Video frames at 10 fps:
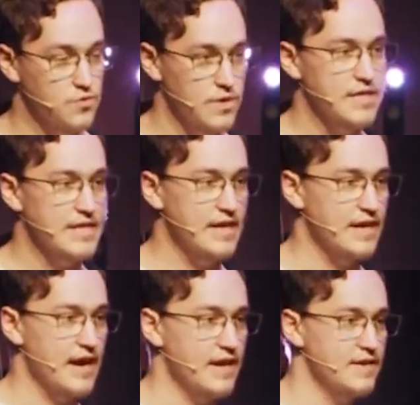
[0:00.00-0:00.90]
really
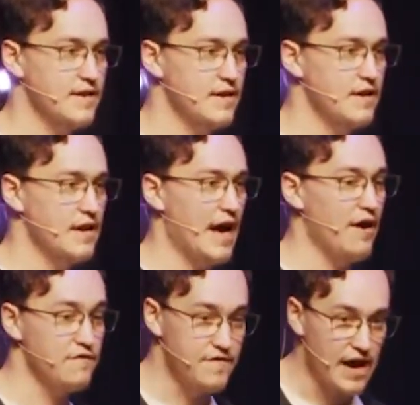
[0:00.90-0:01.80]
getting at
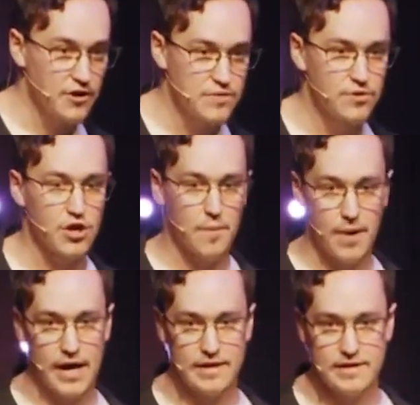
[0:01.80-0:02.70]
how valuable our
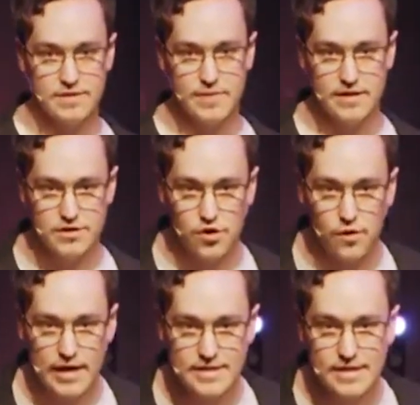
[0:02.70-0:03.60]
body is because
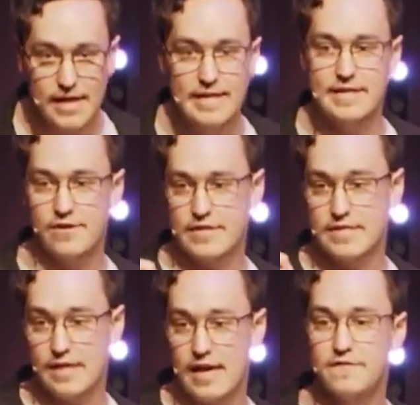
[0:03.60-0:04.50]
Christ laid down his
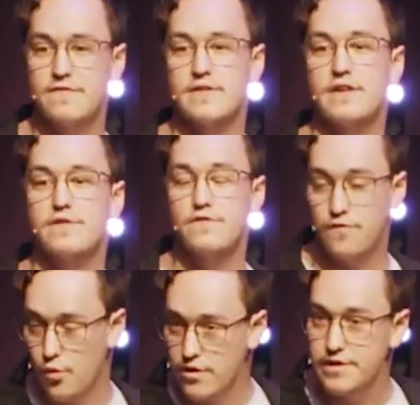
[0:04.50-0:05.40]
life
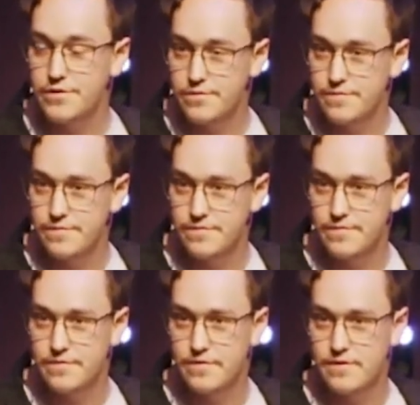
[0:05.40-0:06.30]
for you.
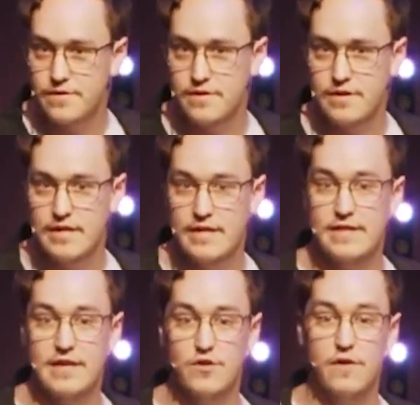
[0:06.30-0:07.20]

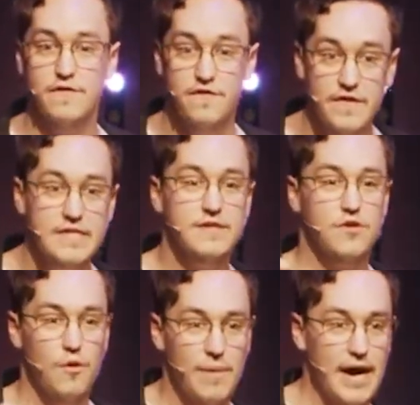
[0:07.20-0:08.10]
That your
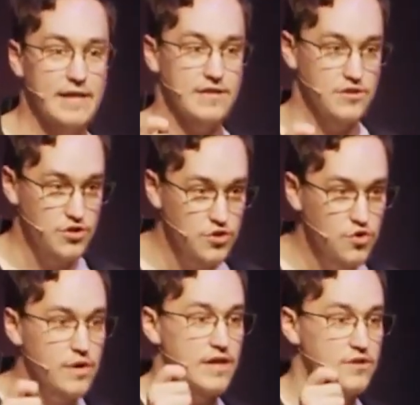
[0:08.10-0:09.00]
physical body,
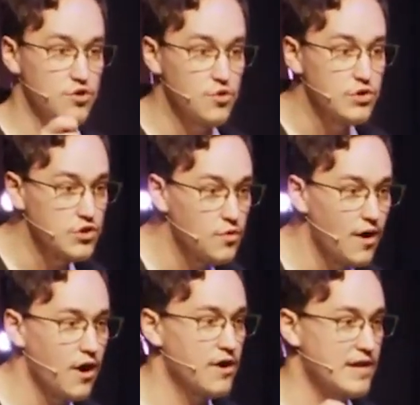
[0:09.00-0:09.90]
you and who you
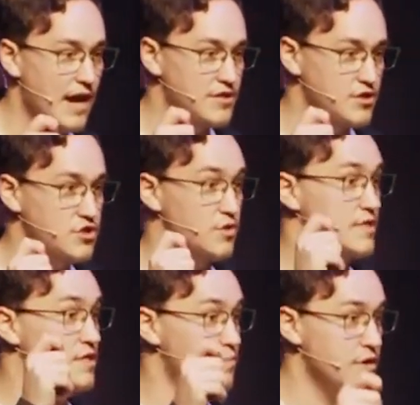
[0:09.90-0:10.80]
are, not just your
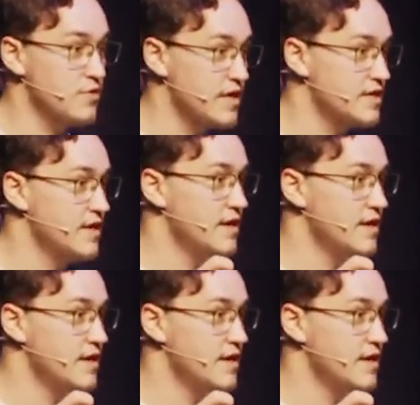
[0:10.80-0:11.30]
spirit,